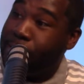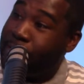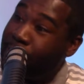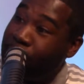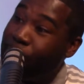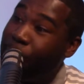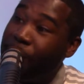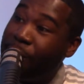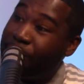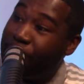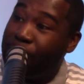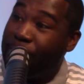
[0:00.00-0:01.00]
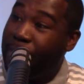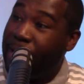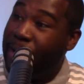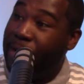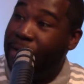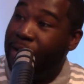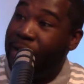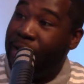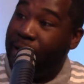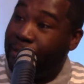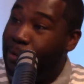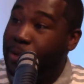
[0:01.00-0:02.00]
second round, third round,
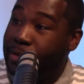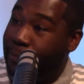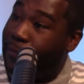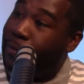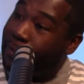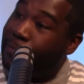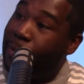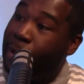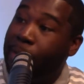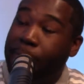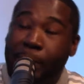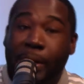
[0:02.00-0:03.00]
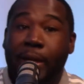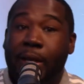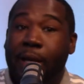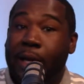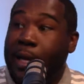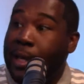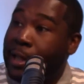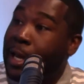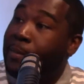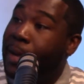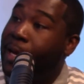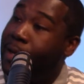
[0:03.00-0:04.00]
of course, the fourth round, but they
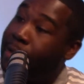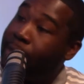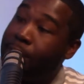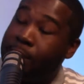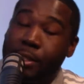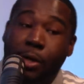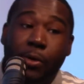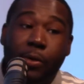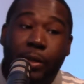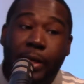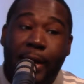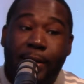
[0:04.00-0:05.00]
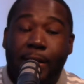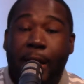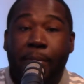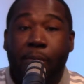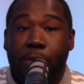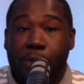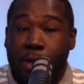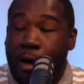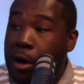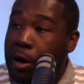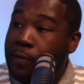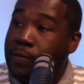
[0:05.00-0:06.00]
made it there. So that type of
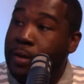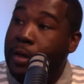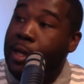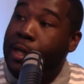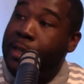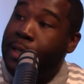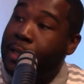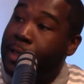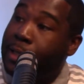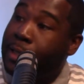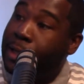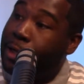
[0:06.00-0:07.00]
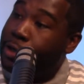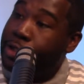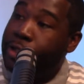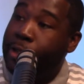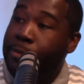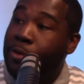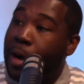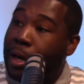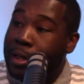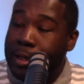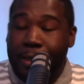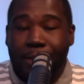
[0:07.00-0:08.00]
resolve, the leadership
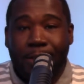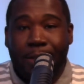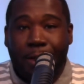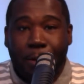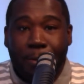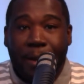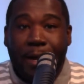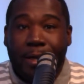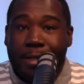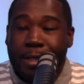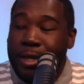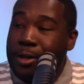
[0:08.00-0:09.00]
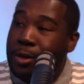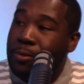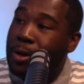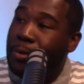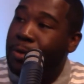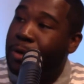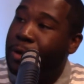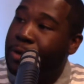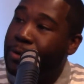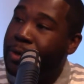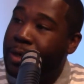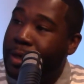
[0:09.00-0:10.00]
qualities to go back and say, you know what, we're going to
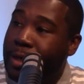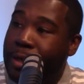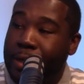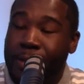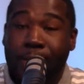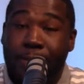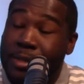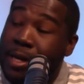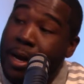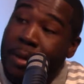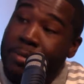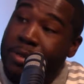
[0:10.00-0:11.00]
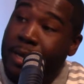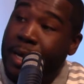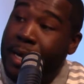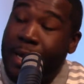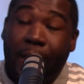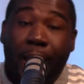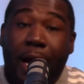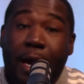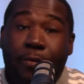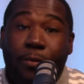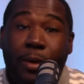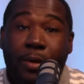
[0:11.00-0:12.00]
do it again. Because sometimes in
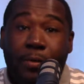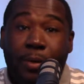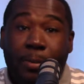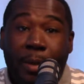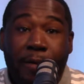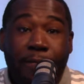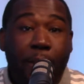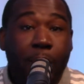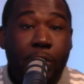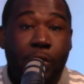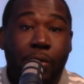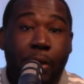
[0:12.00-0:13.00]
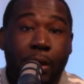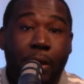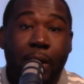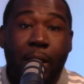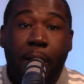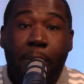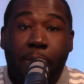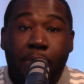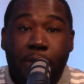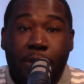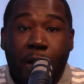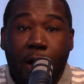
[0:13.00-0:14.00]
life we may fall short, but
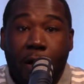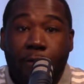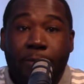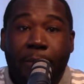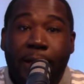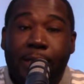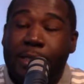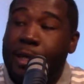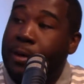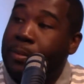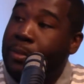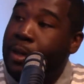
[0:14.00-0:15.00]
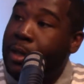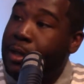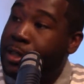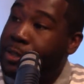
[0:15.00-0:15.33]
resolve makes up the